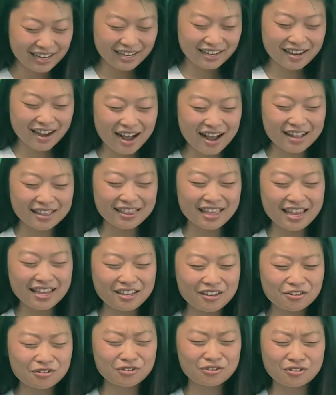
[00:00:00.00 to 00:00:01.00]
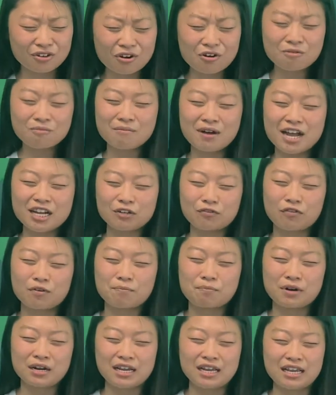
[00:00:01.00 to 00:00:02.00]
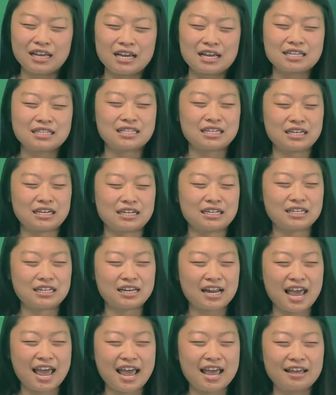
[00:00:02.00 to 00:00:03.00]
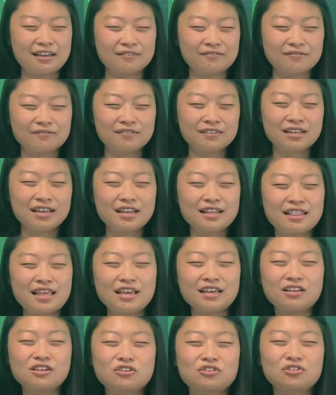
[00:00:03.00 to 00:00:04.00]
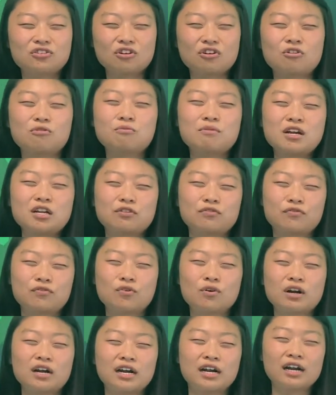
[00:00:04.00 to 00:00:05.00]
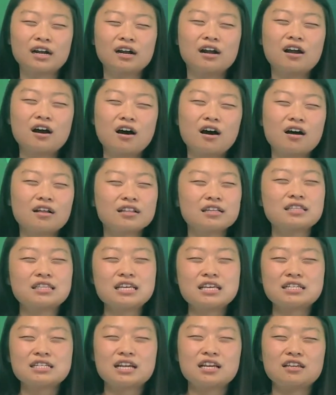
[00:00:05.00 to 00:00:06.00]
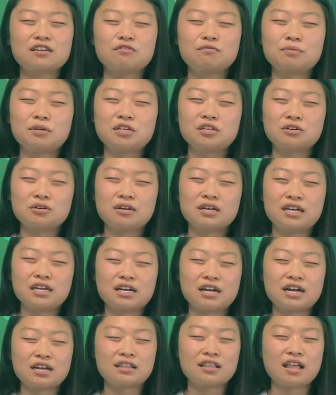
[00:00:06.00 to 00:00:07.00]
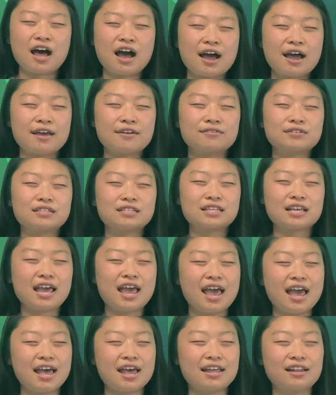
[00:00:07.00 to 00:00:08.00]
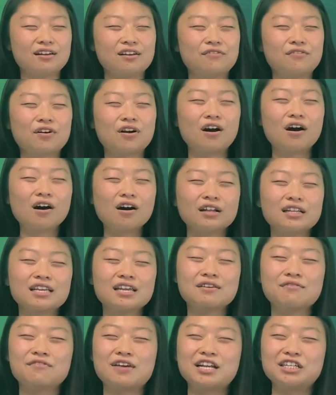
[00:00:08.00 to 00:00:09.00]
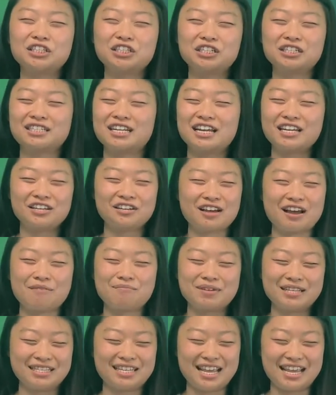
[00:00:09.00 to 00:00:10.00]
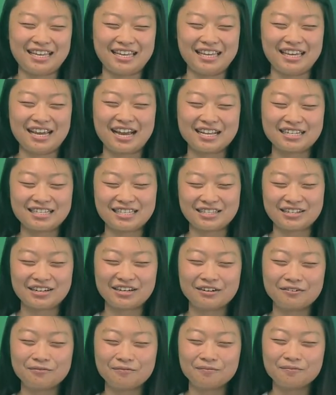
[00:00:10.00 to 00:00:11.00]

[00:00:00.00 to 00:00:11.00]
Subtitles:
God, thank you so much for bringing us here today. Thank you so much for all the things that you've been doing in our lives and for all the adventures that you have been taking us through.